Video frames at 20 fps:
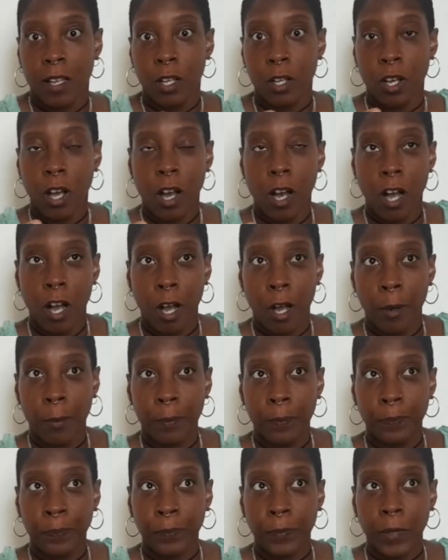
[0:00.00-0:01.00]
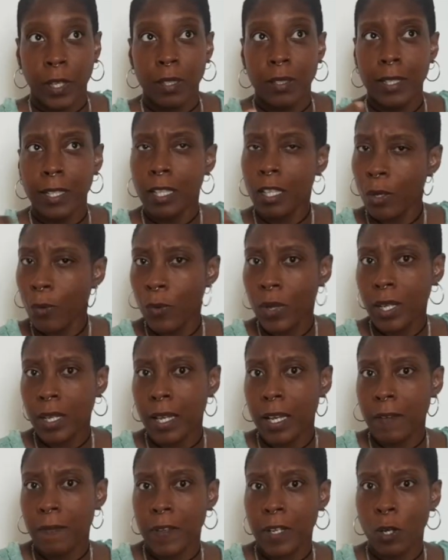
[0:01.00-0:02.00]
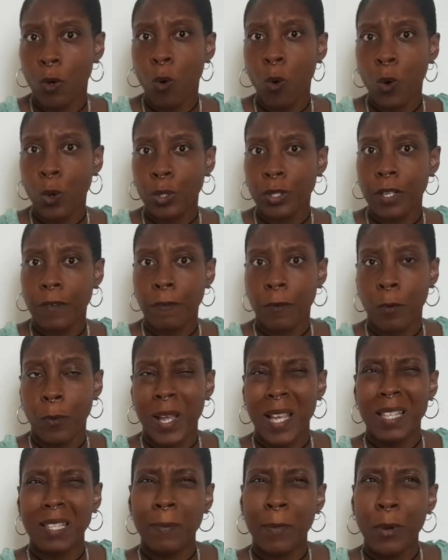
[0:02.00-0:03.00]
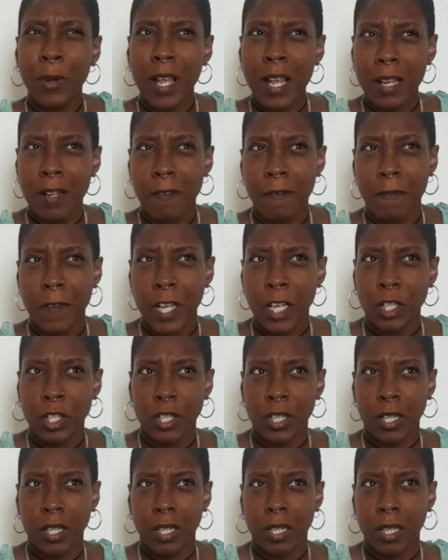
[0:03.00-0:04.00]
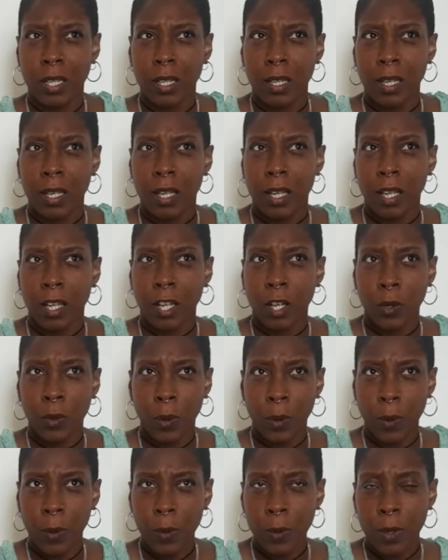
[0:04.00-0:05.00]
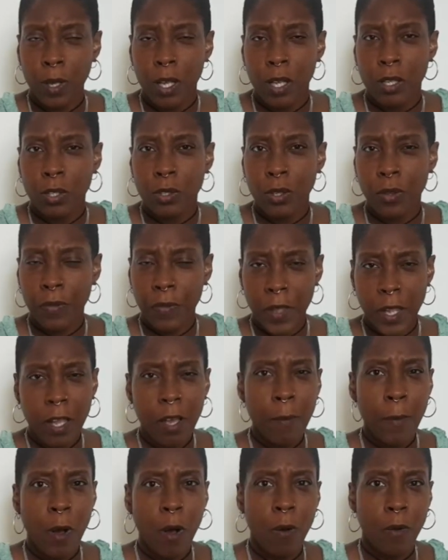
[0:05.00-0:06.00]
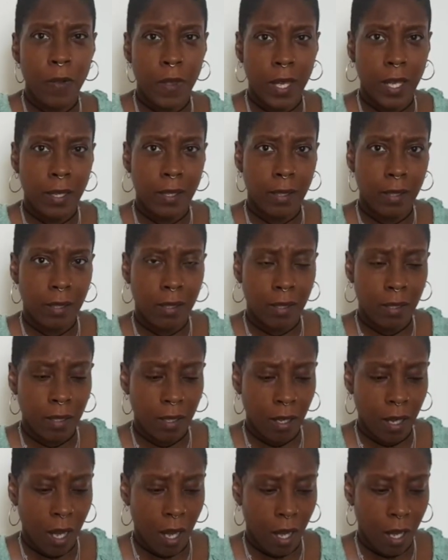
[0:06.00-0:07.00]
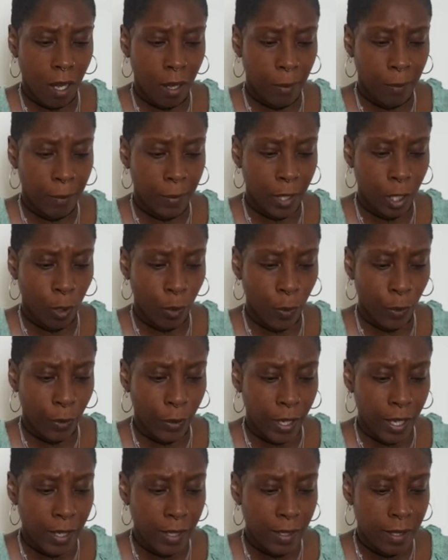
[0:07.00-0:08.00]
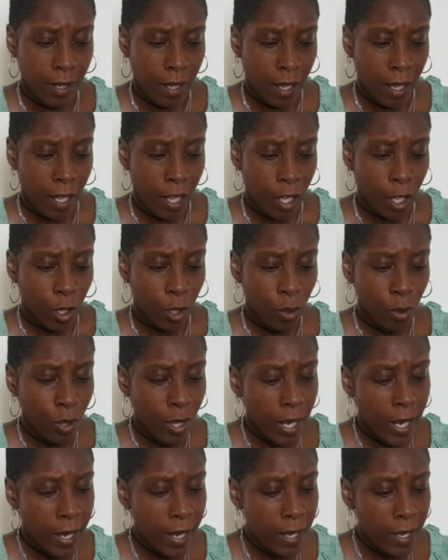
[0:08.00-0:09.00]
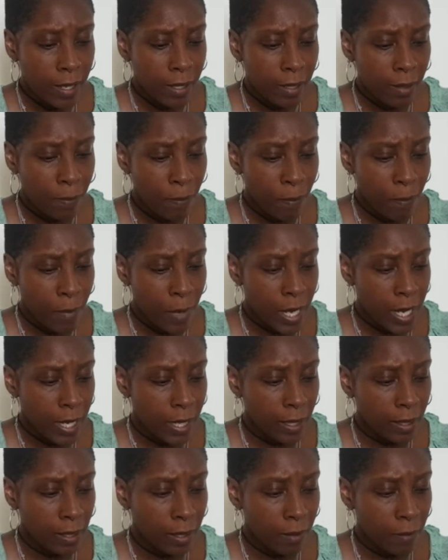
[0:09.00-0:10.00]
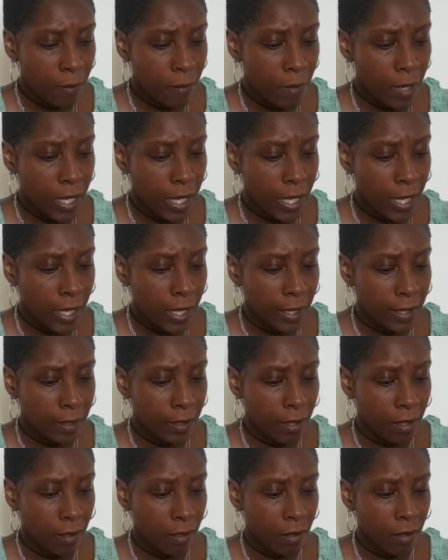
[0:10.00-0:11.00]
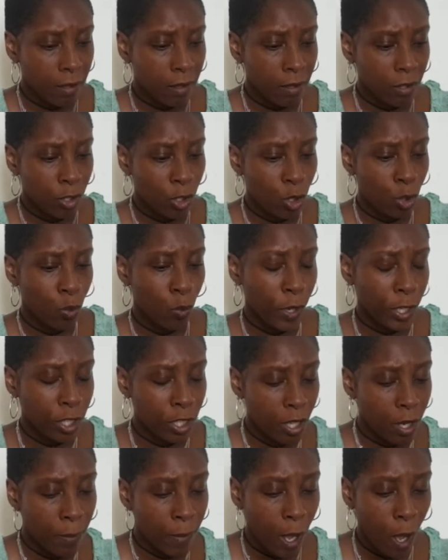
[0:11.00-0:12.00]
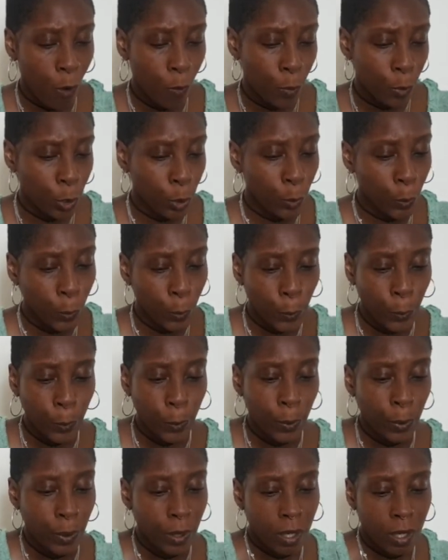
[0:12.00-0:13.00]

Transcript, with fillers: um, dealing with life in a whole different way. It's about innovation, you know. So think about this, um, Aquarius. You guys might need to switch up how you